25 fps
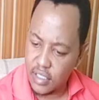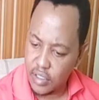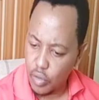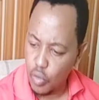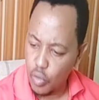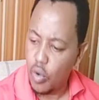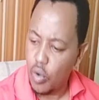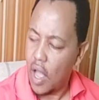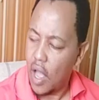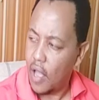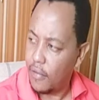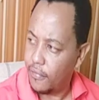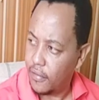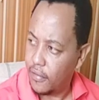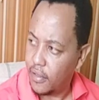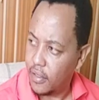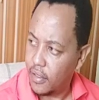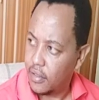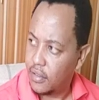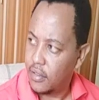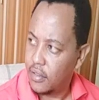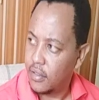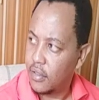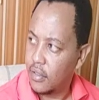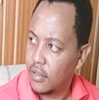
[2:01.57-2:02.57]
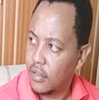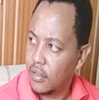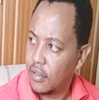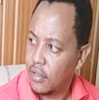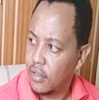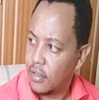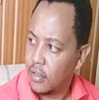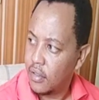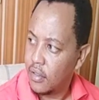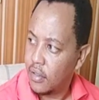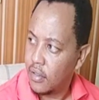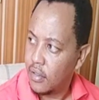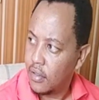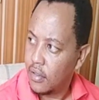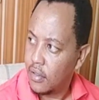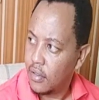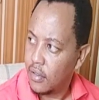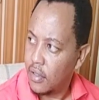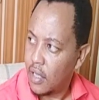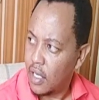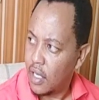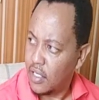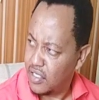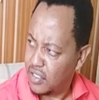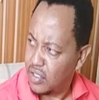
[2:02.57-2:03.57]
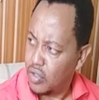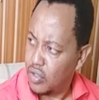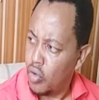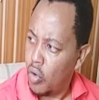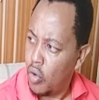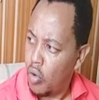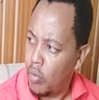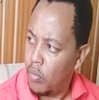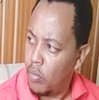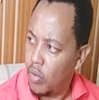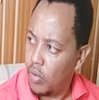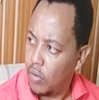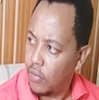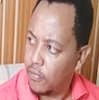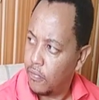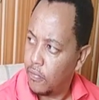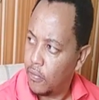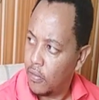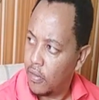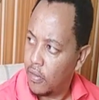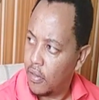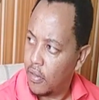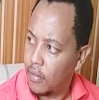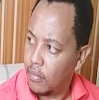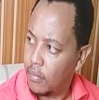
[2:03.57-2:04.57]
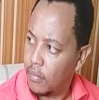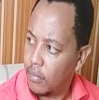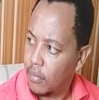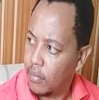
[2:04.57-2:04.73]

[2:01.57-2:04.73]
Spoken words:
who have it. And it's normal for them.